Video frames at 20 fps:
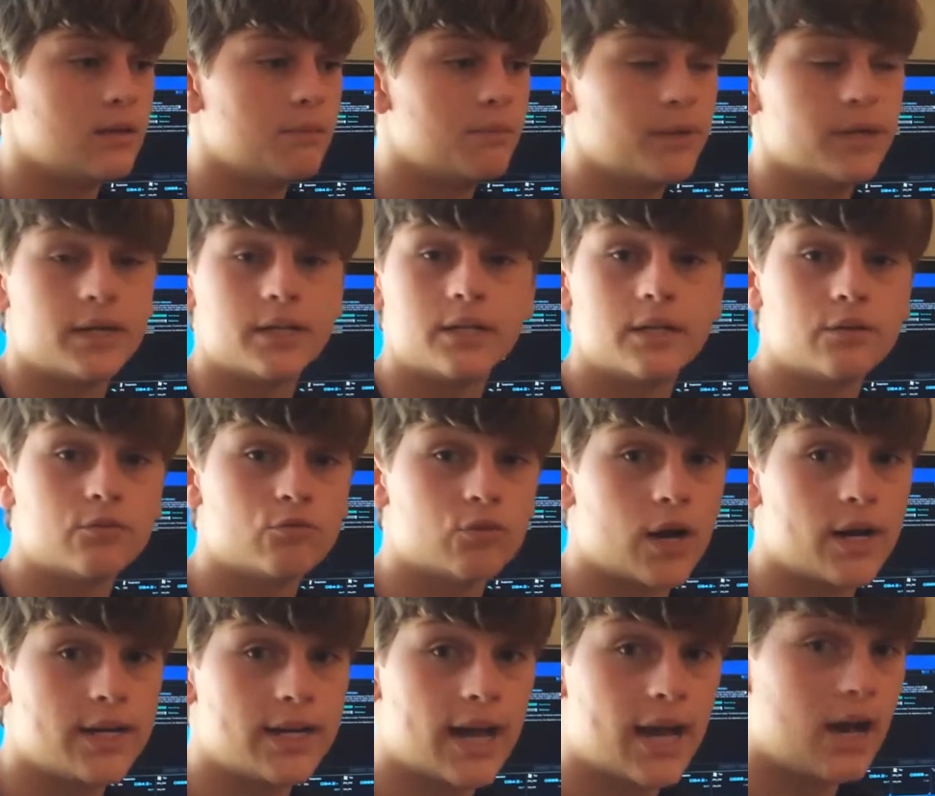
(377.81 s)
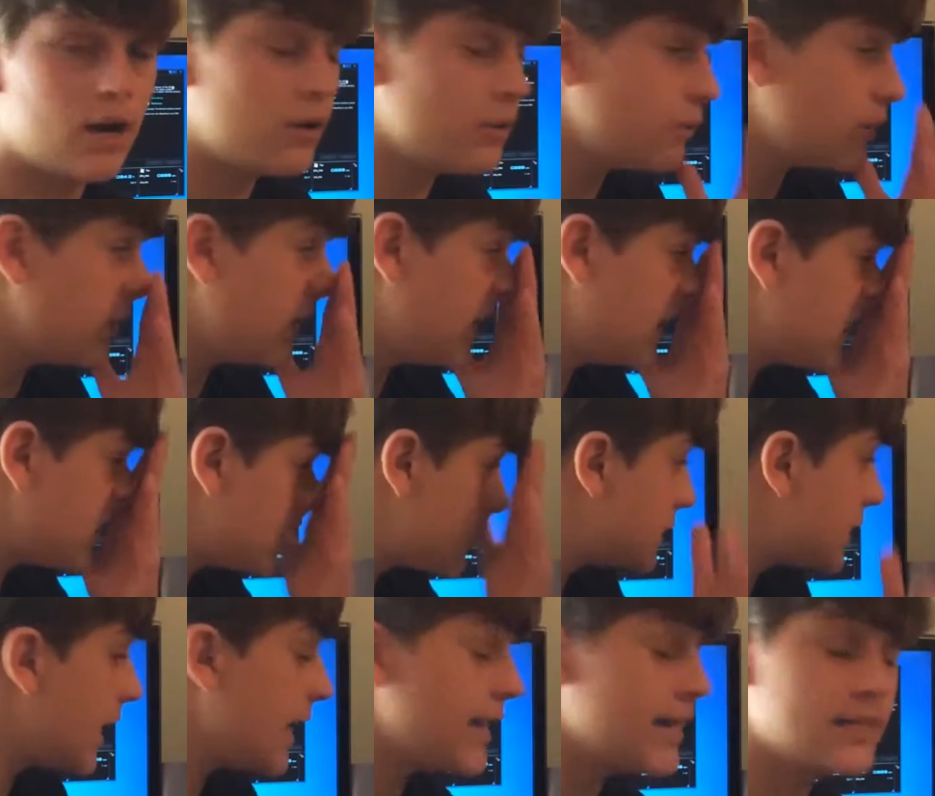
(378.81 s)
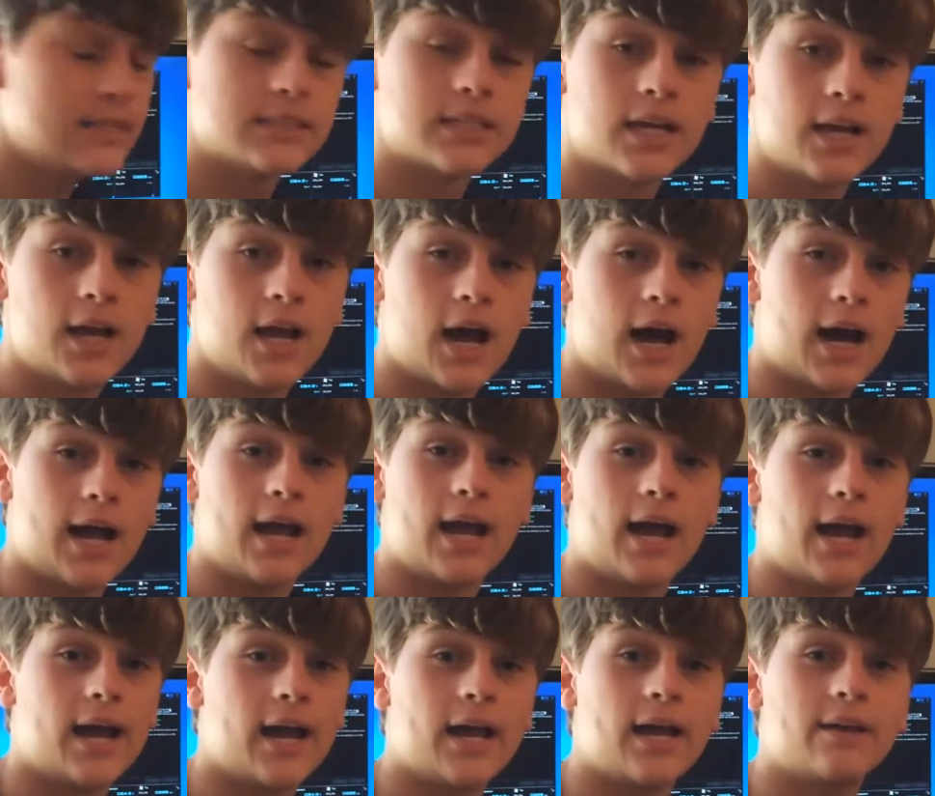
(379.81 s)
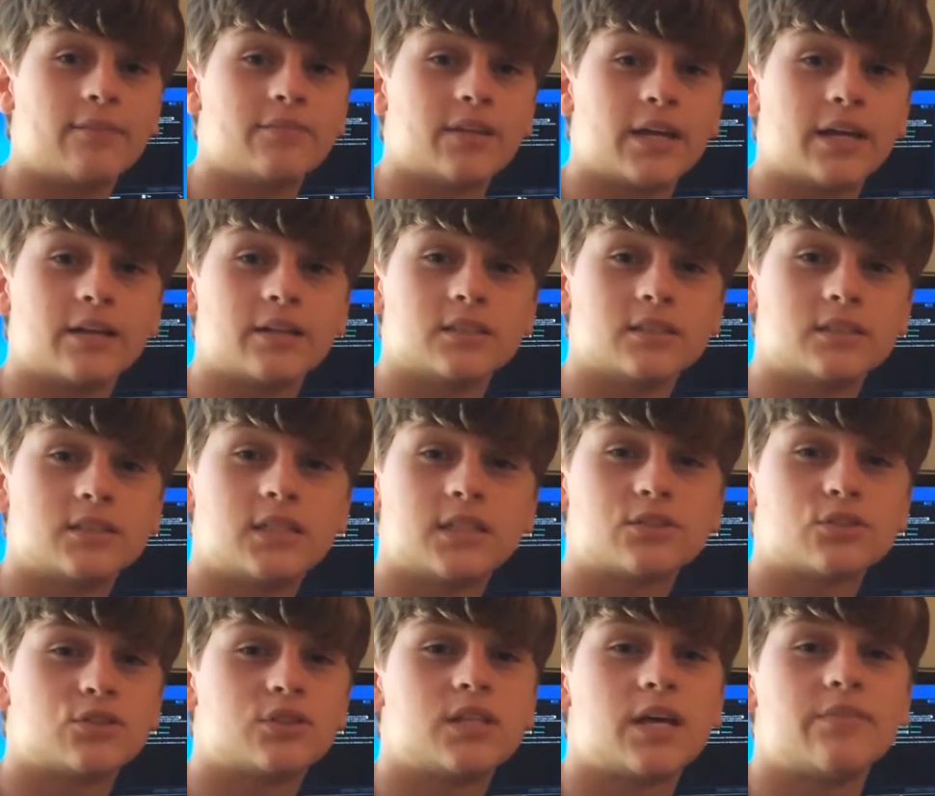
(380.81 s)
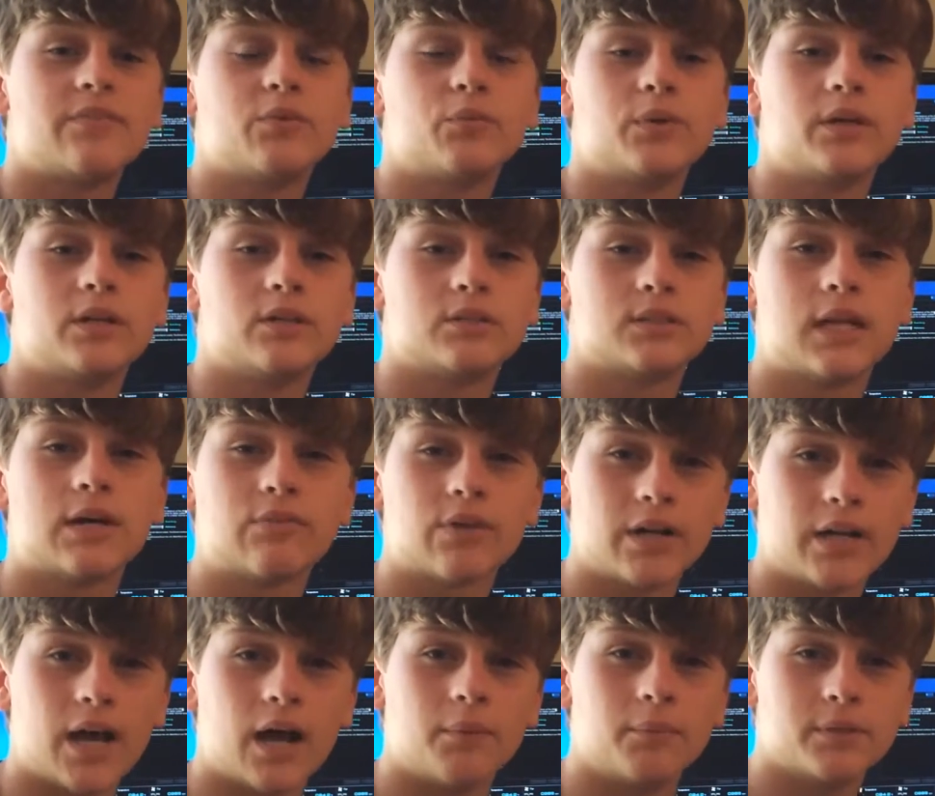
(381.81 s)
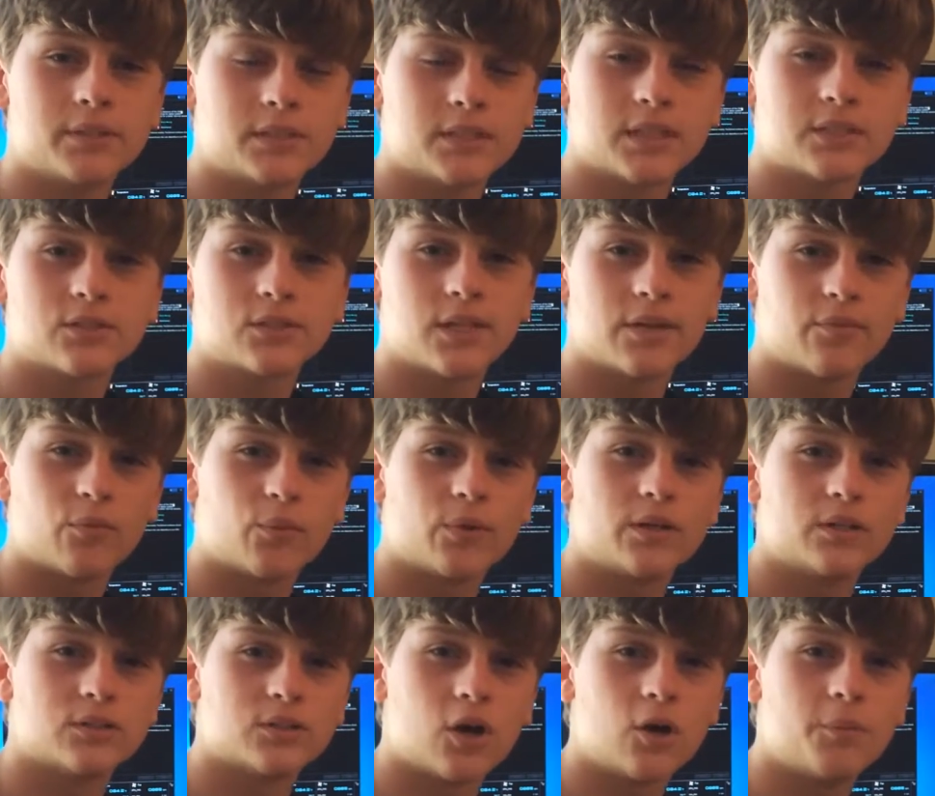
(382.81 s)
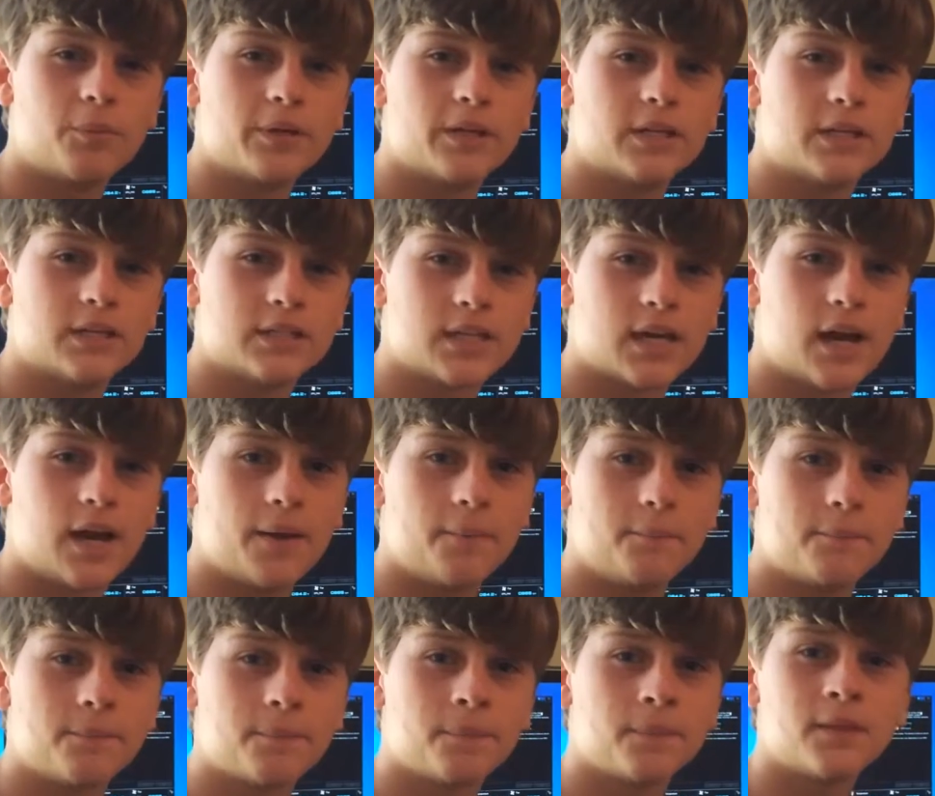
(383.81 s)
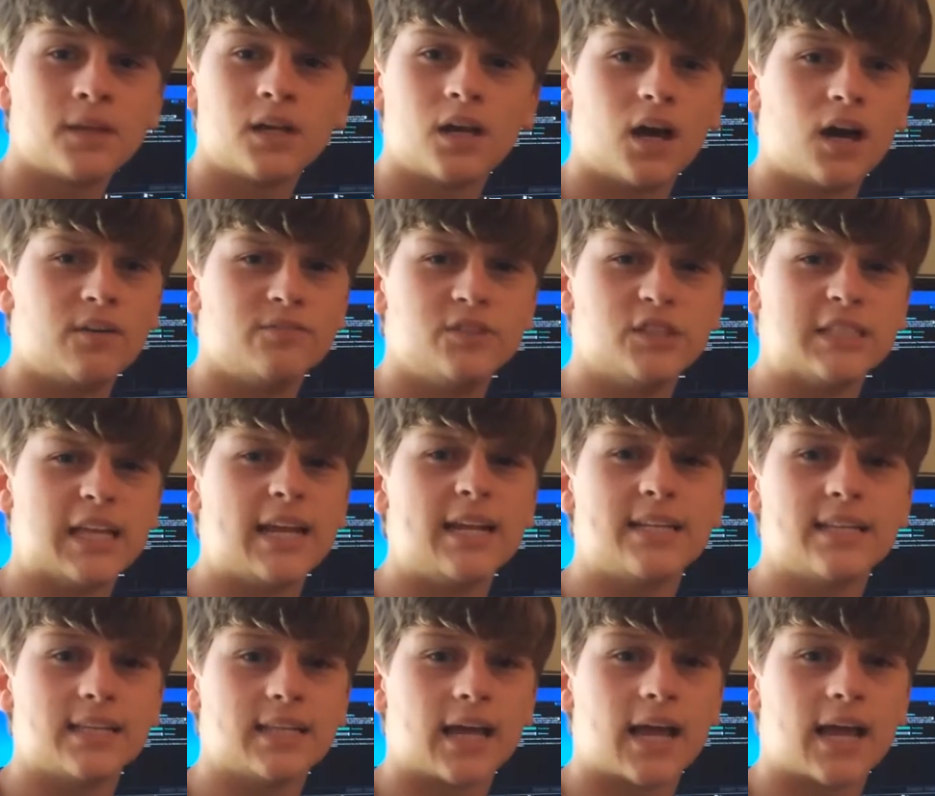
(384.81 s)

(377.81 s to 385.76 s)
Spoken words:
but right now it stays, I have like 6 or 7 windows, not right now, but 6 or 7 windows open at a time of just anything.